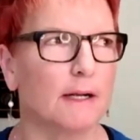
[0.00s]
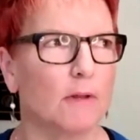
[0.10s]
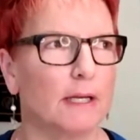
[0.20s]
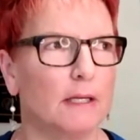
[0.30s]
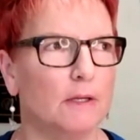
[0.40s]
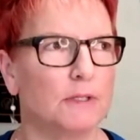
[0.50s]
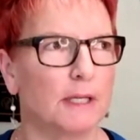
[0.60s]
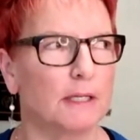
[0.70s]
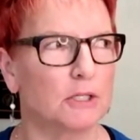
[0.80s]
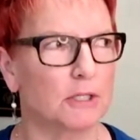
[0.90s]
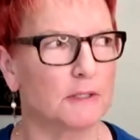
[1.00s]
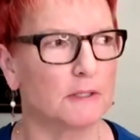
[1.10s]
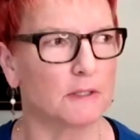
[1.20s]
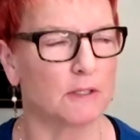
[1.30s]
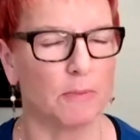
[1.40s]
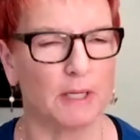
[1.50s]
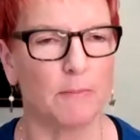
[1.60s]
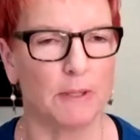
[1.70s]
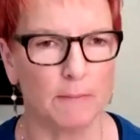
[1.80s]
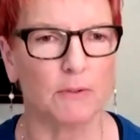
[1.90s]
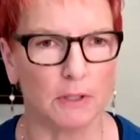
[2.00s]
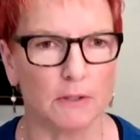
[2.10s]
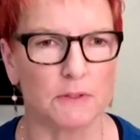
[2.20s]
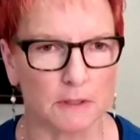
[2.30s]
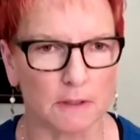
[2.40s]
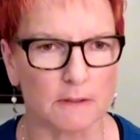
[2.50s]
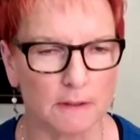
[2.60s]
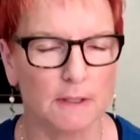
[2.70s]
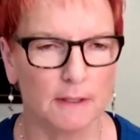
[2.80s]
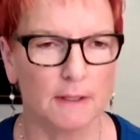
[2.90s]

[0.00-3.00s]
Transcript: not that I don't like using it. It's just that so many people use it.